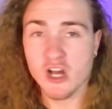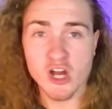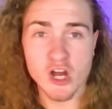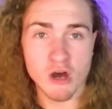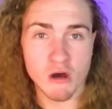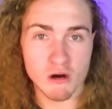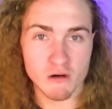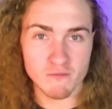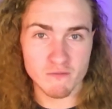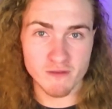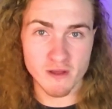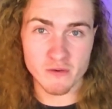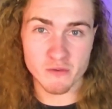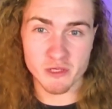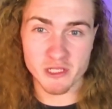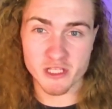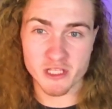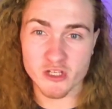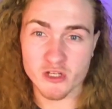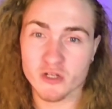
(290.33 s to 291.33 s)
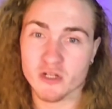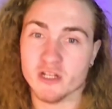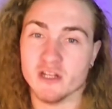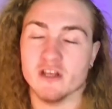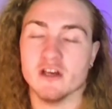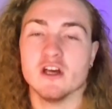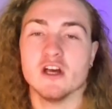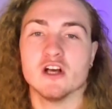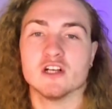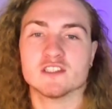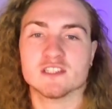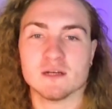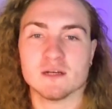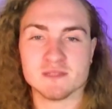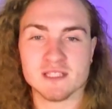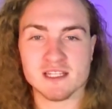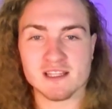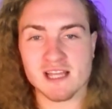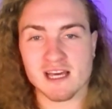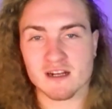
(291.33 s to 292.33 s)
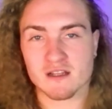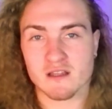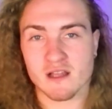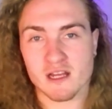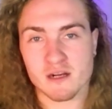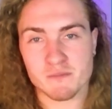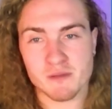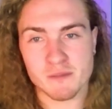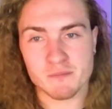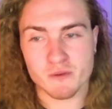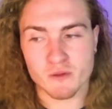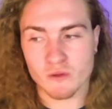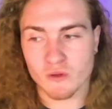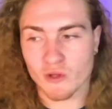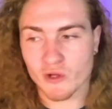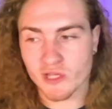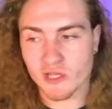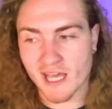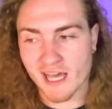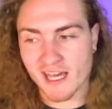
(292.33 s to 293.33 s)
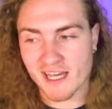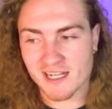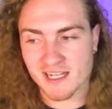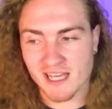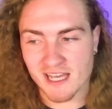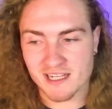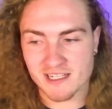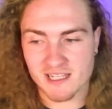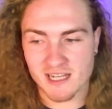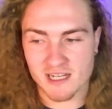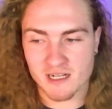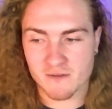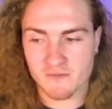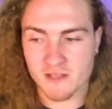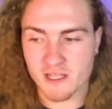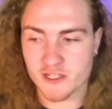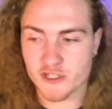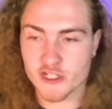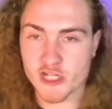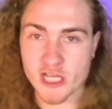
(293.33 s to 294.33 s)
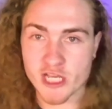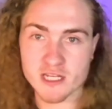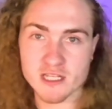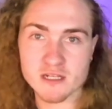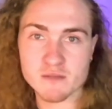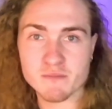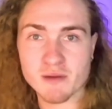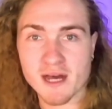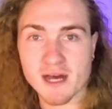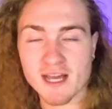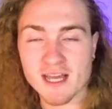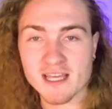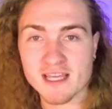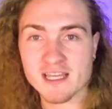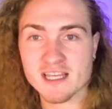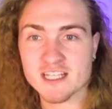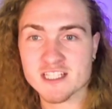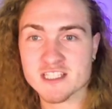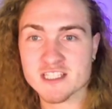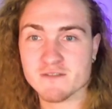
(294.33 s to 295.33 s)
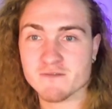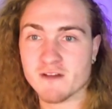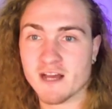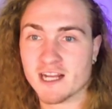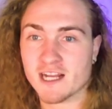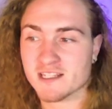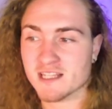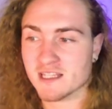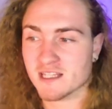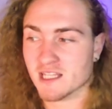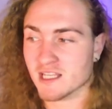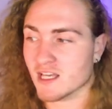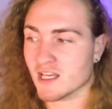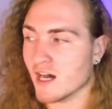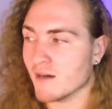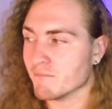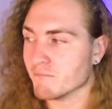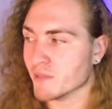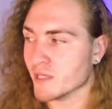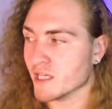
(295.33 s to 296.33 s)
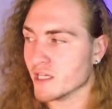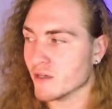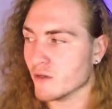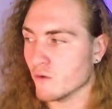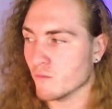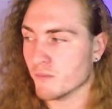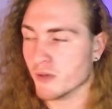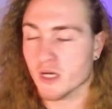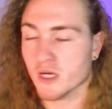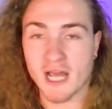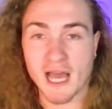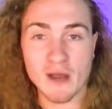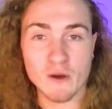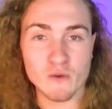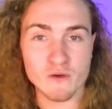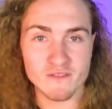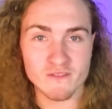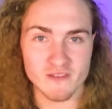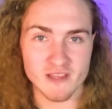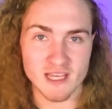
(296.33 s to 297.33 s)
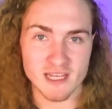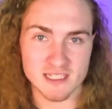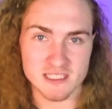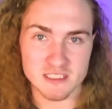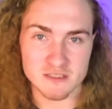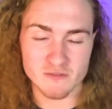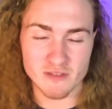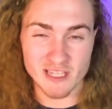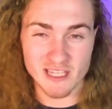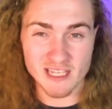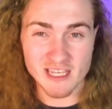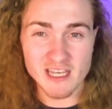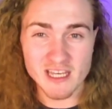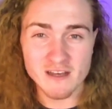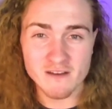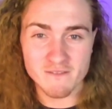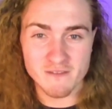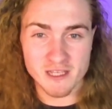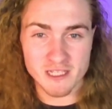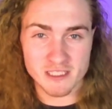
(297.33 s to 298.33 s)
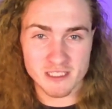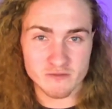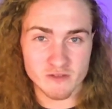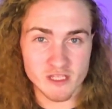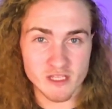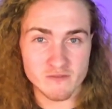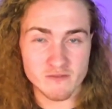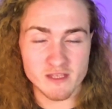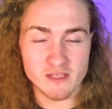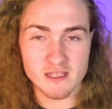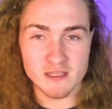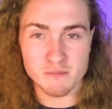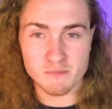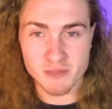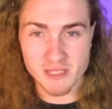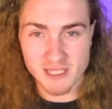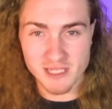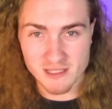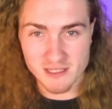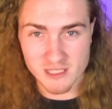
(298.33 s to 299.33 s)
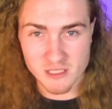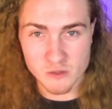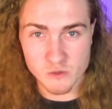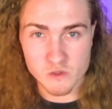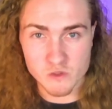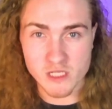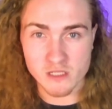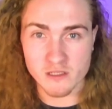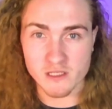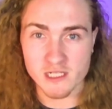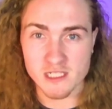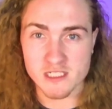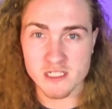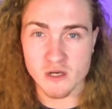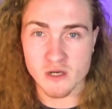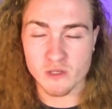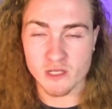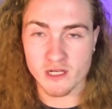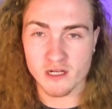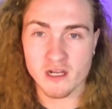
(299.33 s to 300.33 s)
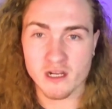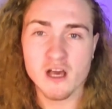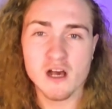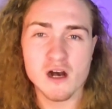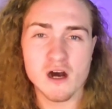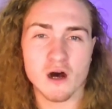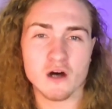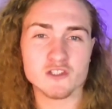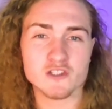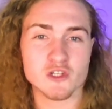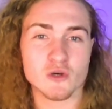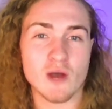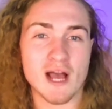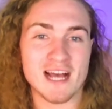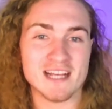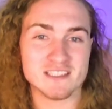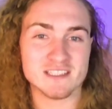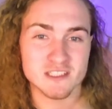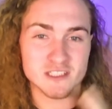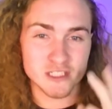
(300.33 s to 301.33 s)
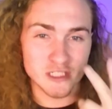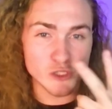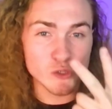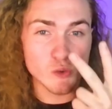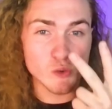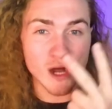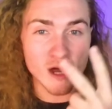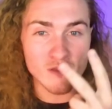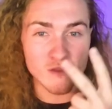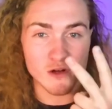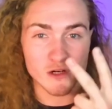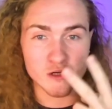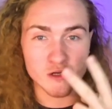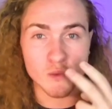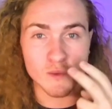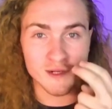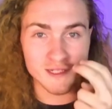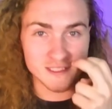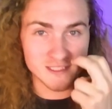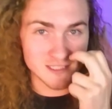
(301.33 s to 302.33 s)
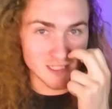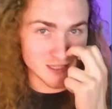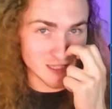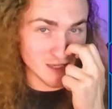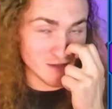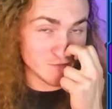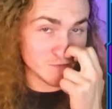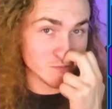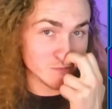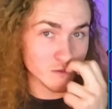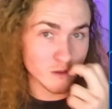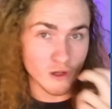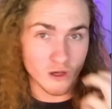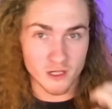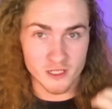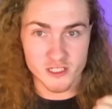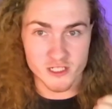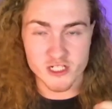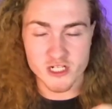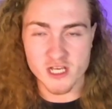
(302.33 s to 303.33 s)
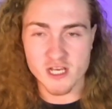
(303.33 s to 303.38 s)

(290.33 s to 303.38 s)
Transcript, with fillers: are very good. Something that a lot of people look at and kind of get jaded by is the fact that the company who put out V X V, V X V being the utility token, also has two other coins that they've launched.